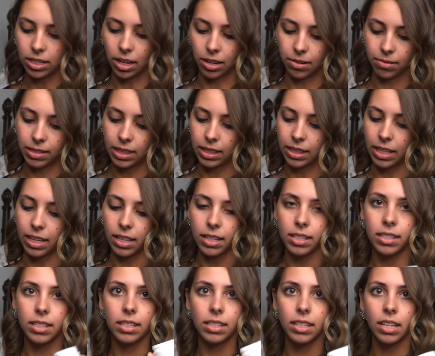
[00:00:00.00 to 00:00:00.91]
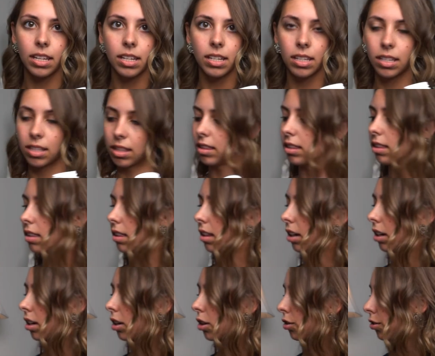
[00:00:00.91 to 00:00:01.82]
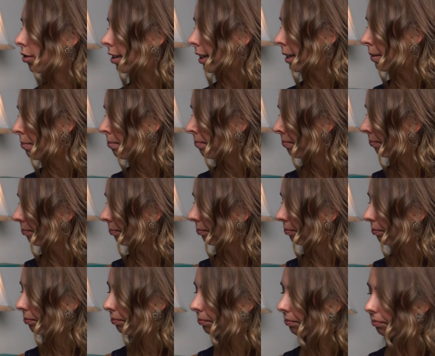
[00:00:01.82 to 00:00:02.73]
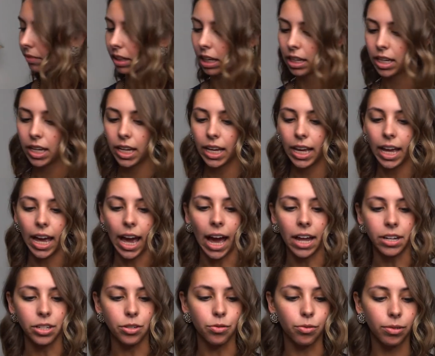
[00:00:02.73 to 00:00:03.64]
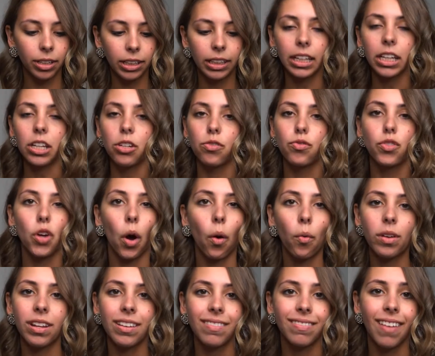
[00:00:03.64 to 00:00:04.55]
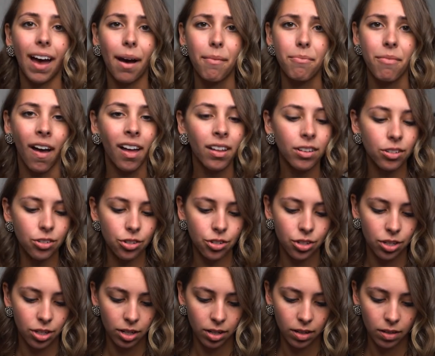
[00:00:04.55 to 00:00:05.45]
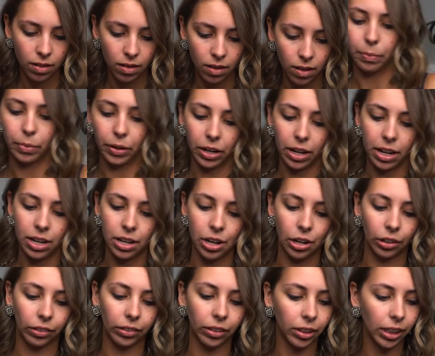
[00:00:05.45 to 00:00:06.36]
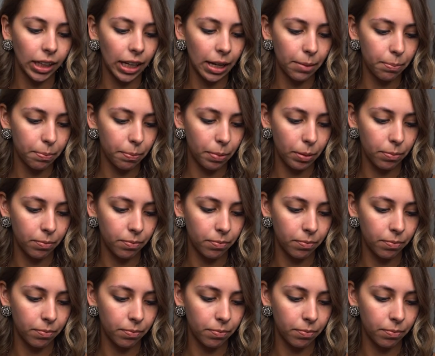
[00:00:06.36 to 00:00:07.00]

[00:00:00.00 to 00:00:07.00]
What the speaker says: start with this, the cream. And you don't need that much. Put it in your little cup.